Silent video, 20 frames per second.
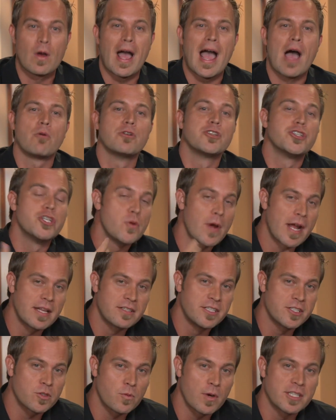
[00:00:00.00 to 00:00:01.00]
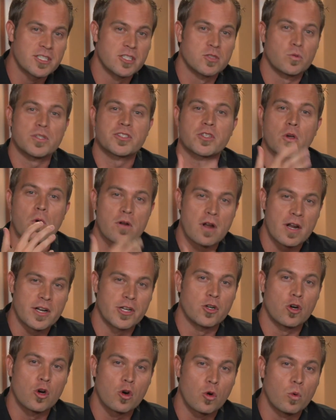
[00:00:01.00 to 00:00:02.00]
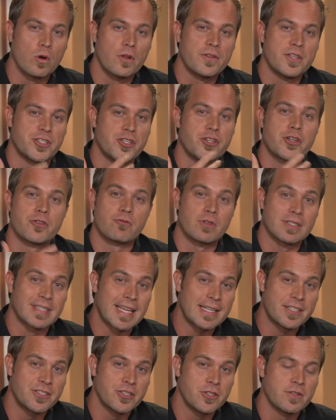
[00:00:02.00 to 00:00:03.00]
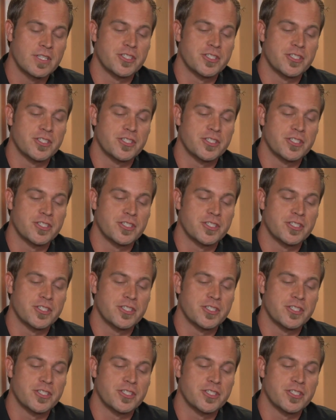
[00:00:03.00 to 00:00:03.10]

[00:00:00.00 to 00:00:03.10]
How would you answer these questions? What's going on in your world that you can relate to,